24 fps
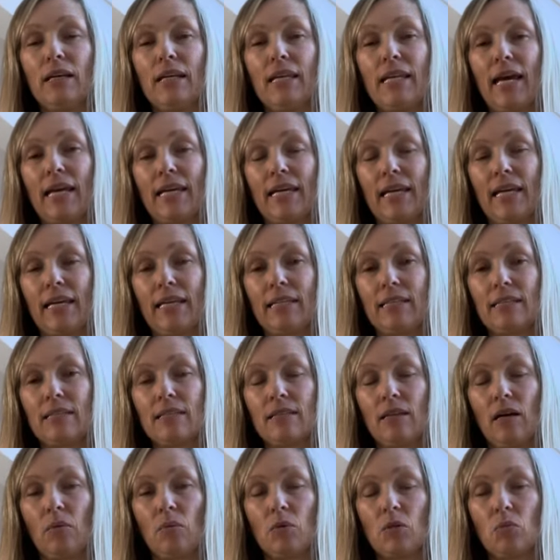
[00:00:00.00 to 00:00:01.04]

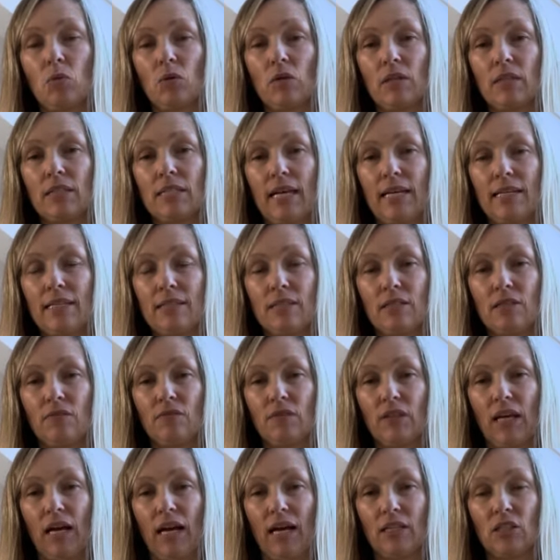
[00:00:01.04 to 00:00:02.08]
leggings. I was one of the testers
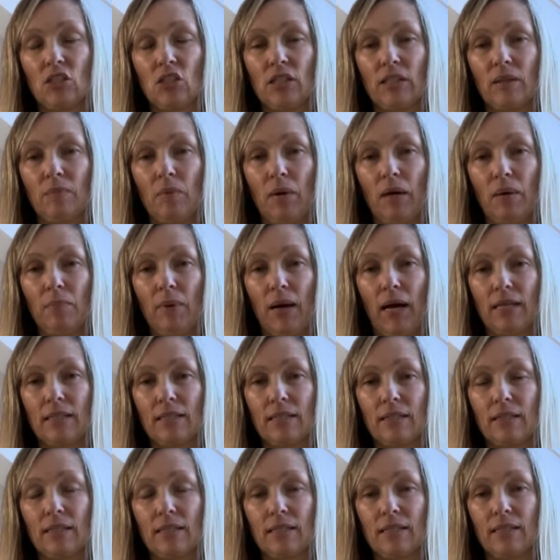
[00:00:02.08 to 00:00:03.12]
for that actually, by
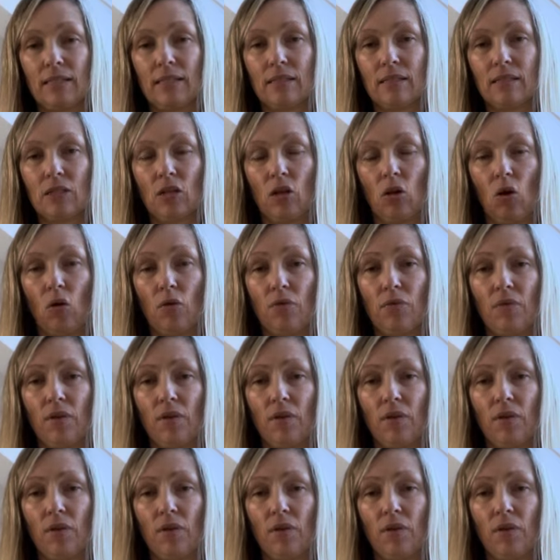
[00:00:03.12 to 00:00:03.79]
Pattern Scissors Cloth,